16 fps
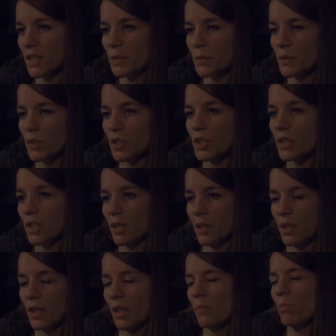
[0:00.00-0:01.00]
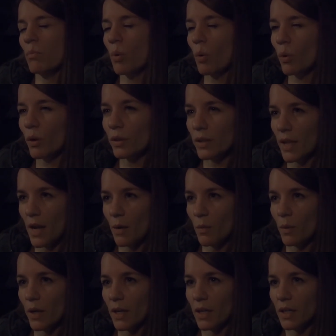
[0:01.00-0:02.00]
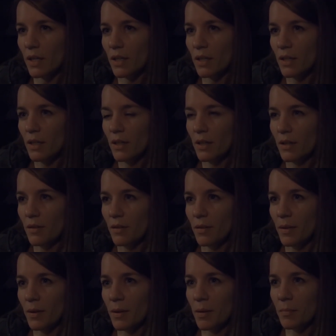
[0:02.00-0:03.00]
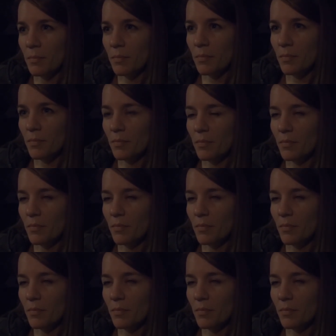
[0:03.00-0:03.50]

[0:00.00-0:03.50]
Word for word: He was just born that way. Um,